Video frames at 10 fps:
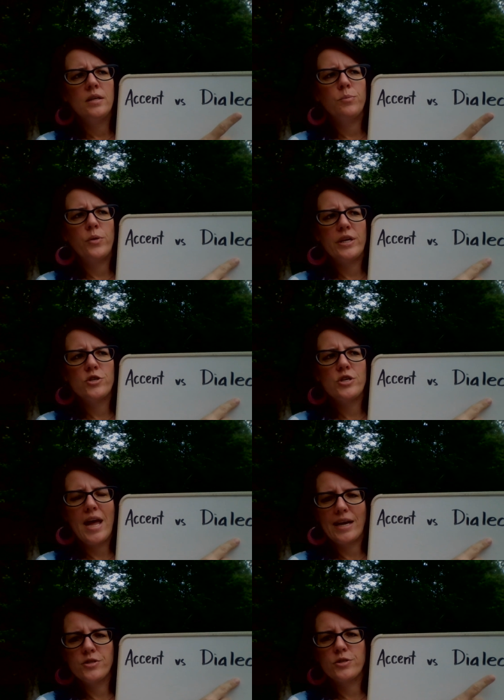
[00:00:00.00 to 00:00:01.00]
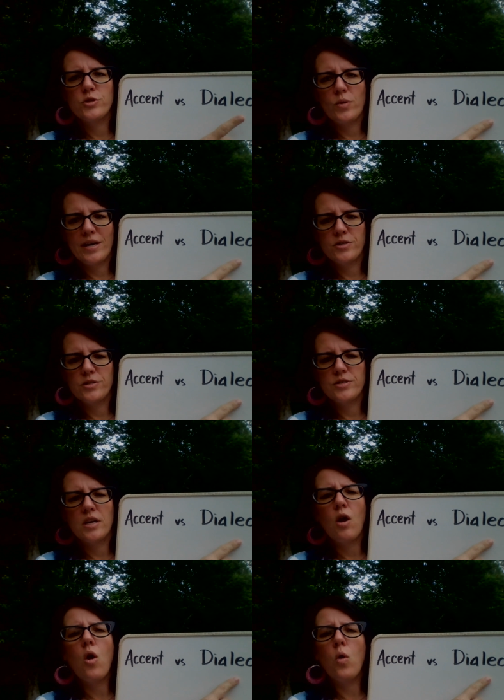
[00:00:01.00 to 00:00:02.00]
British actor, director, done
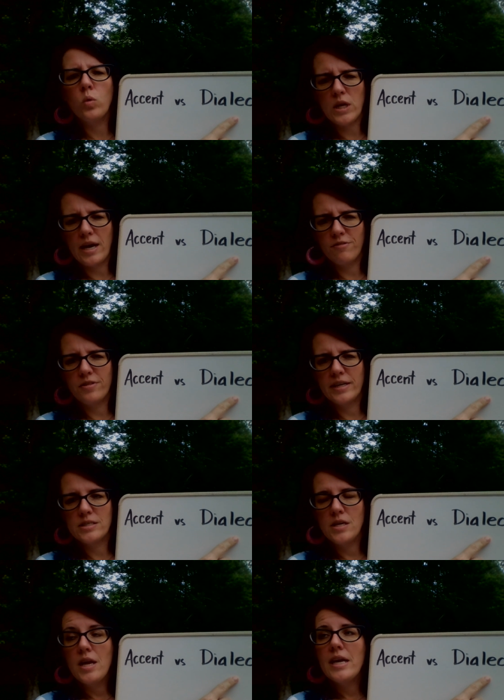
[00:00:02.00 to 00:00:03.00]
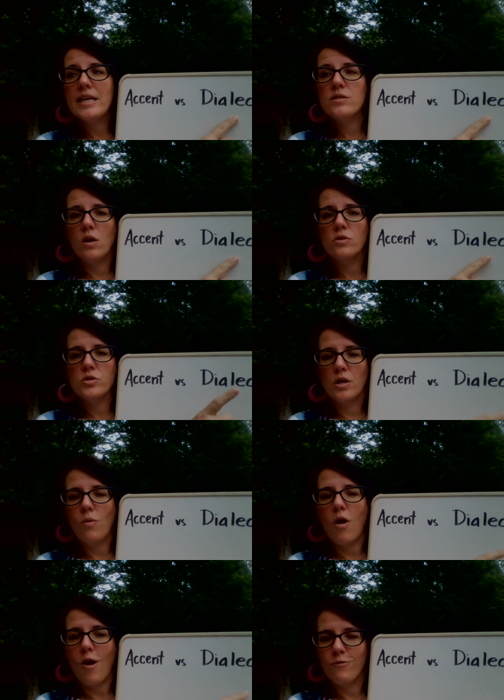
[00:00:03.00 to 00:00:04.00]
a whole lot of things. He's also
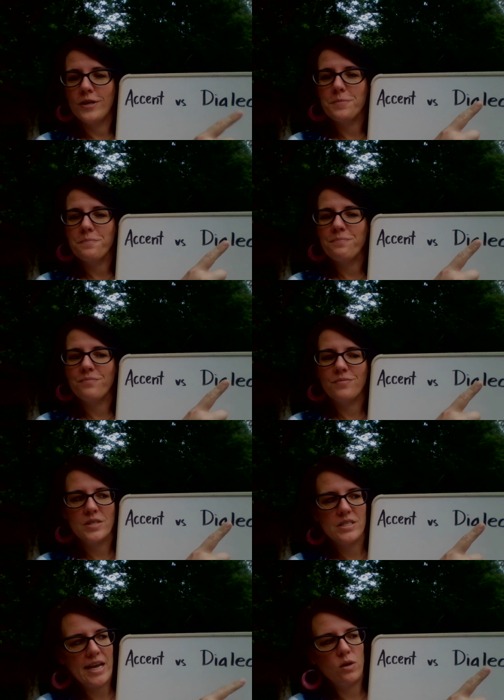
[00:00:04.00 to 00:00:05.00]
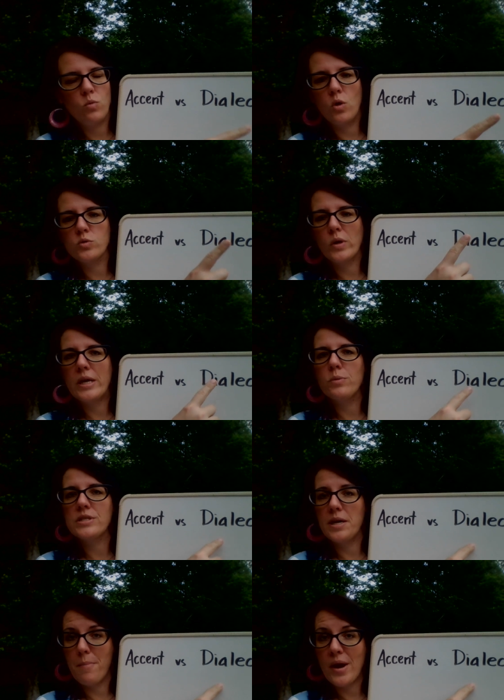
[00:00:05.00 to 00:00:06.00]
often taken roles where he was
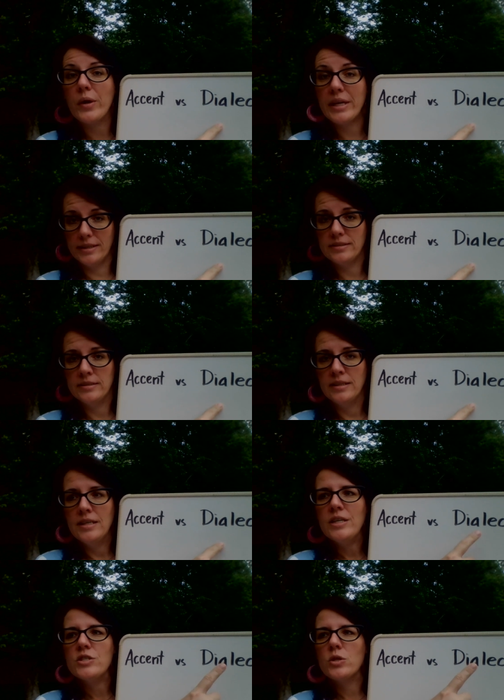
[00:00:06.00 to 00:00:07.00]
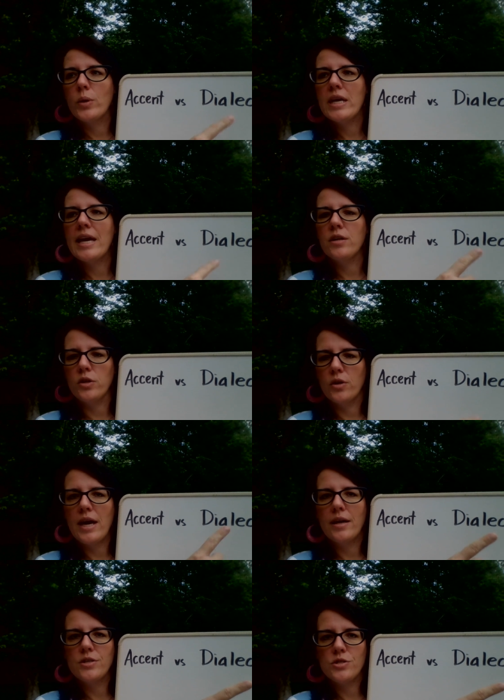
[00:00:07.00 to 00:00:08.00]
an American. So he had to learn
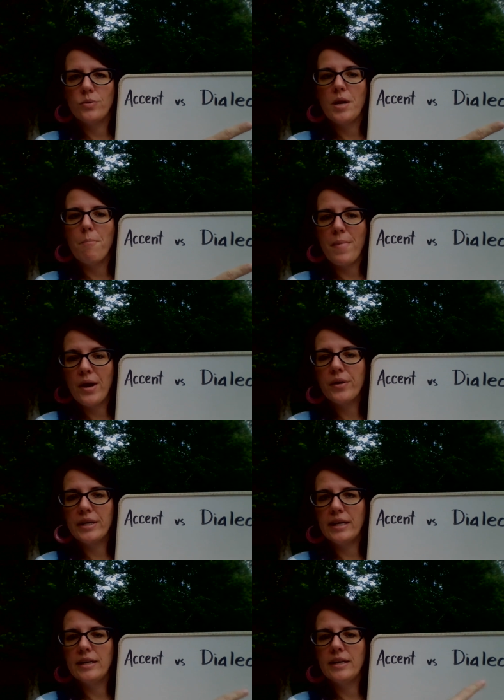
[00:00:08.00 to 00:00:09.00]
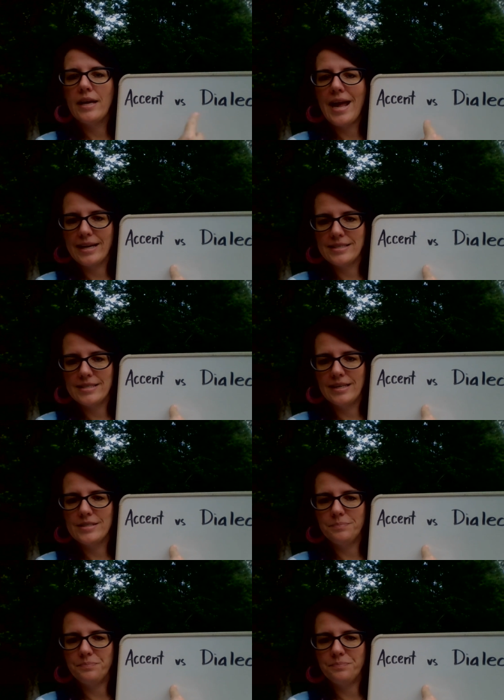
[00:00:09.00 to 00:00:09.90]
how to do an American accent.